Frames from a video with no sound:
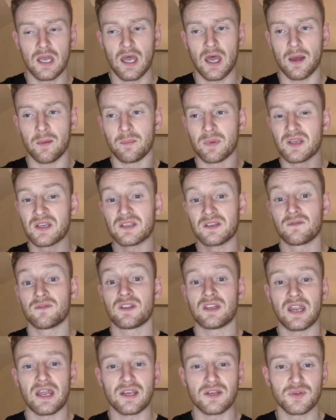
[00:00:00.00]
um, because
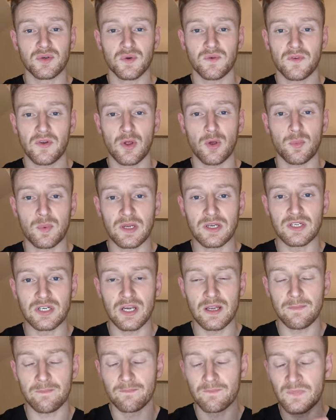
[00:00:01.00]
of the nature of an
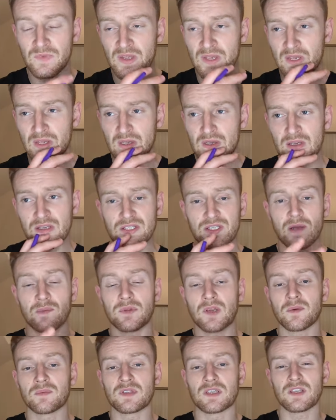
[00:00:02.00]
OPG.
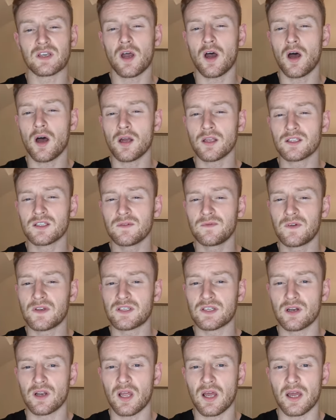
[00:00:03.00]
Sometimes it's hard to
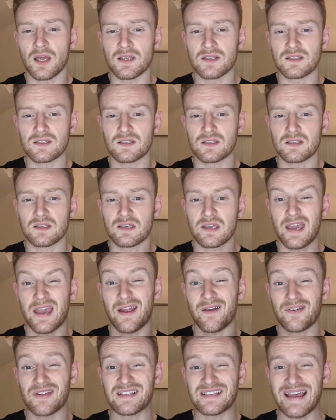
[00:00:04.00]
visualize
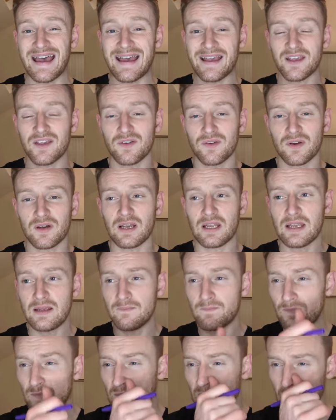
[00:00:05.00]
caries
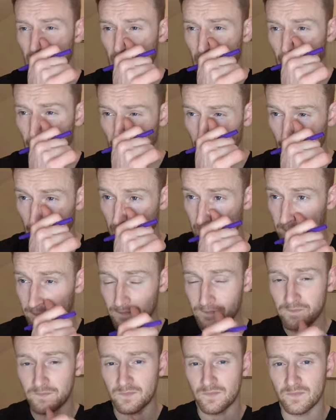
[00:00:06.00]
accurately
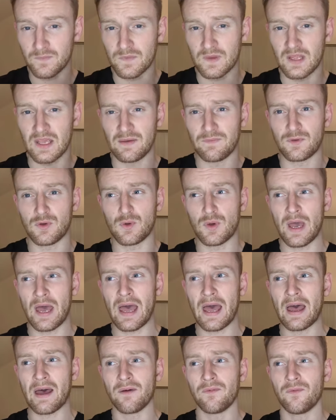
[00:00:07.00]
um, if you
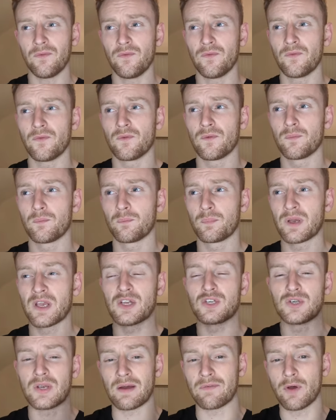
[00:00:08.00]
have
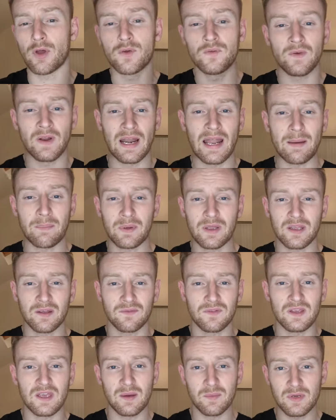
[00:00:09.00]
because you have overlapping
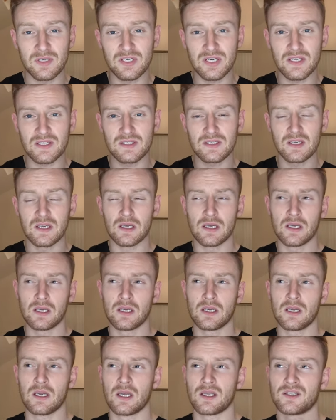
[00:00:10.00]
of the images
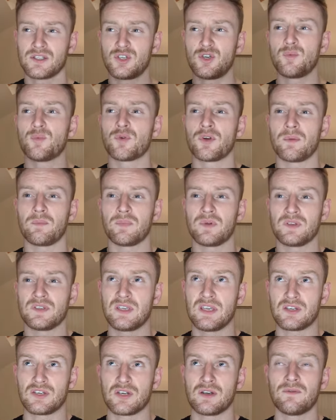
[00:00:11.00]
and
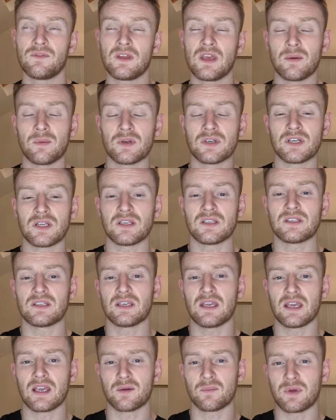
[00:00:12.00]
superimposition of the
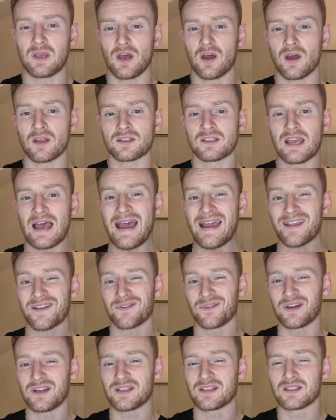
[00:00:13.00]
images, it can be hard to
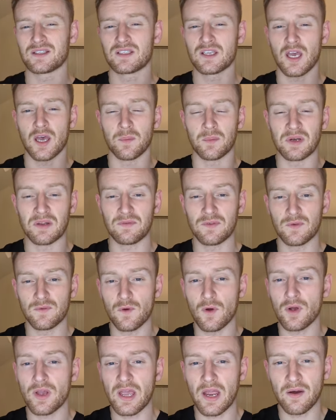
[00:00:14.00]
accurately determine if
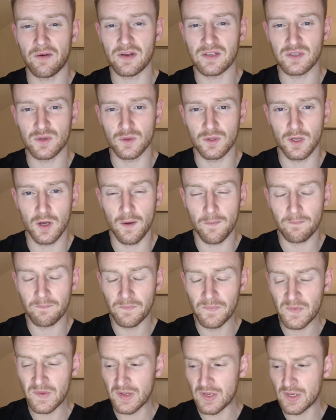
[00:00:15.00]
you've got caries or not.